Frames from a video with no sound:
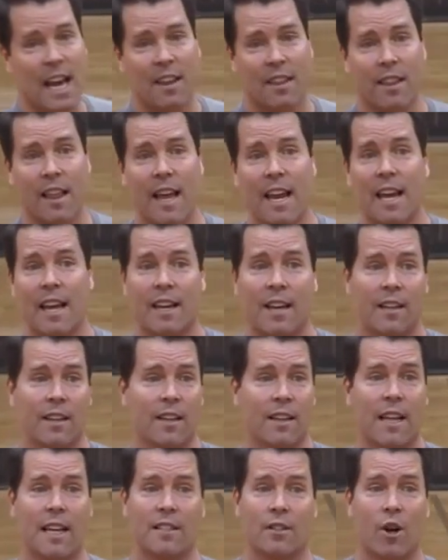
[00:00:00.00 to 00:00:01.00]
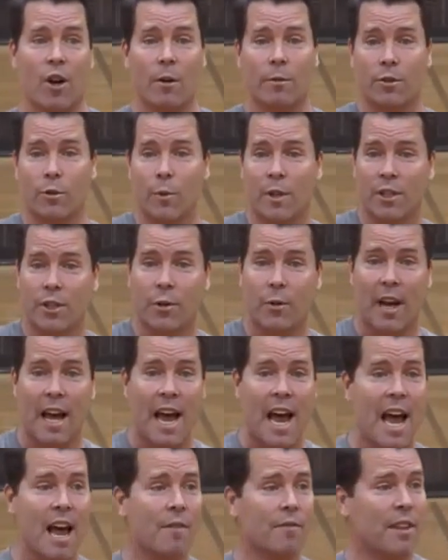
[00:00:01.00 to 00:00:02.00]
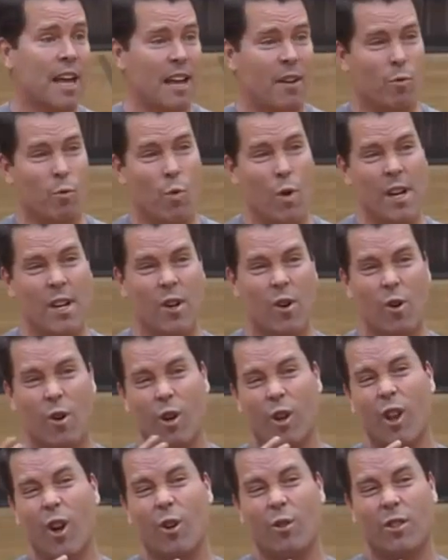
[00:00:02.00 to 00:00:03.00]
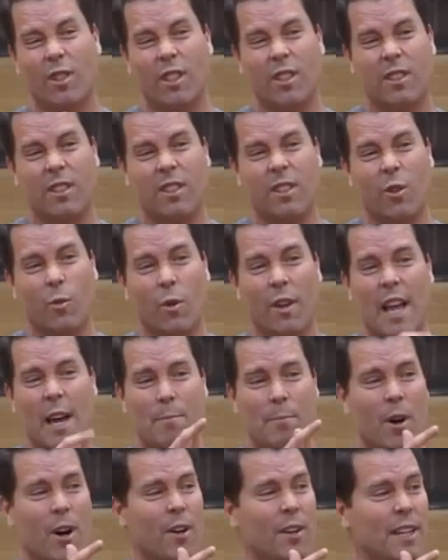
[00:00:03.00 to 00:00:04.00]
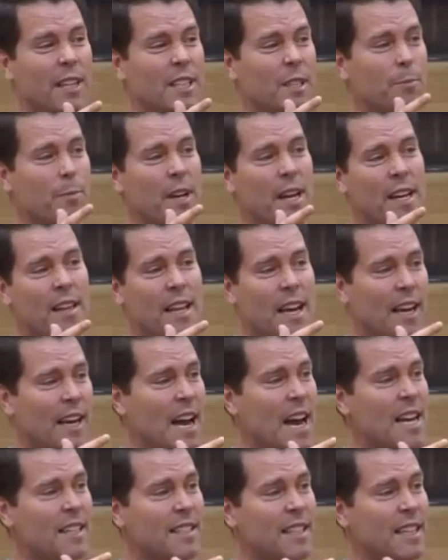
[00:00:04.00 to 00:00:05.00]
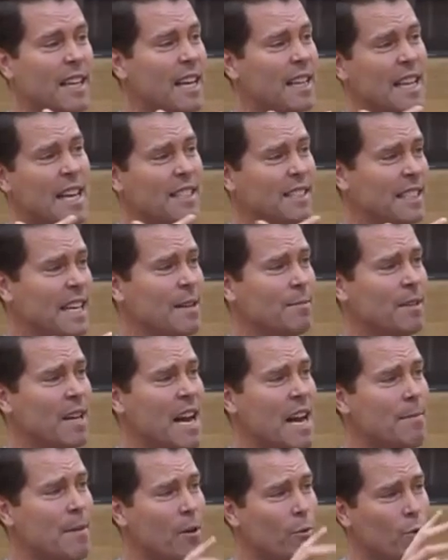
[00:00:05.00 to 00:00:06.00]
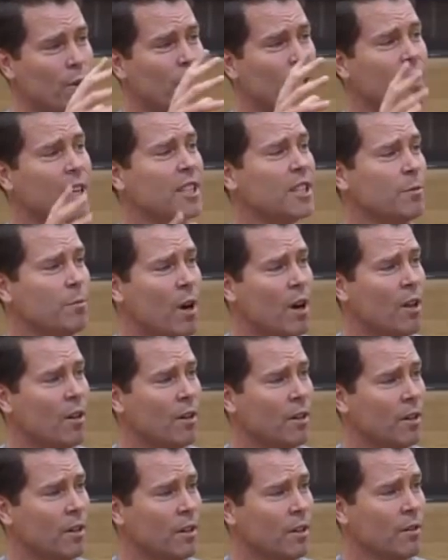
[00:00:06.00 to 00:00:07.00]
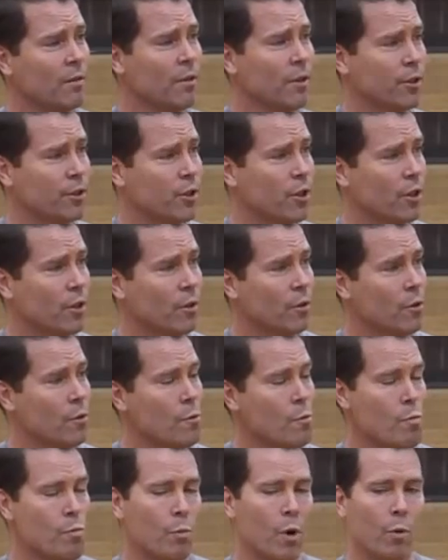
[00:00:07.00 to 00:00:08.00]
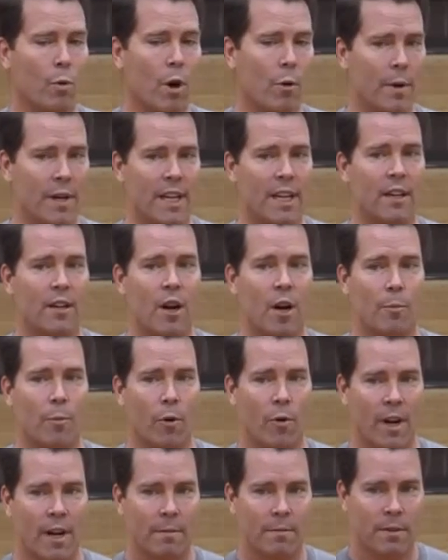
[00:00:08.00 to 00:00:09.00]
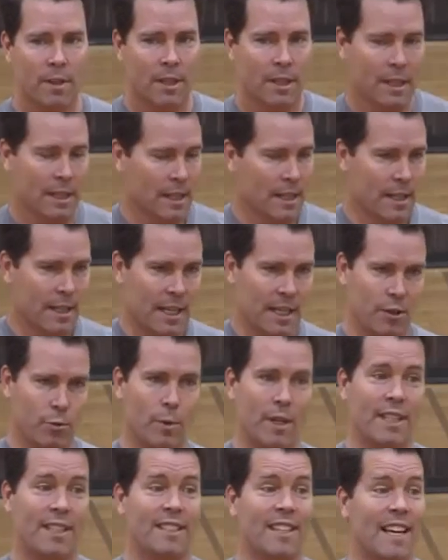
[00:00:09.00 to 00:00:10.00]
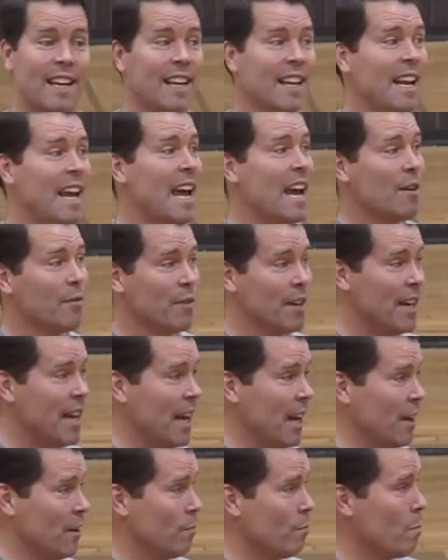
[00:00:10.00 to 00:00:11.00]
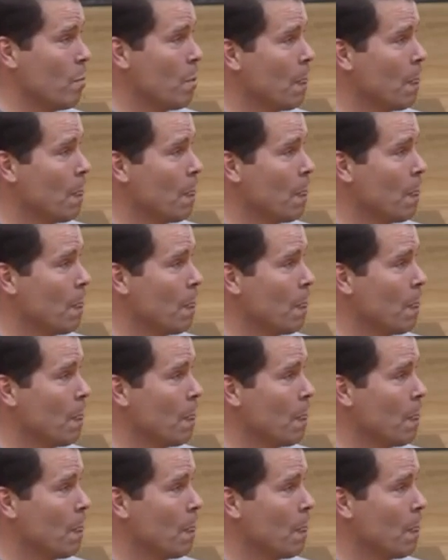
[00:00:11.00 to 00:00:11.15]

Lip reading: athletic and the less arm swings you have, that window closes where that ball needs to be, and that guy's at that same time. That window gets smaller, for sure. But what we did in our program is we set it every day.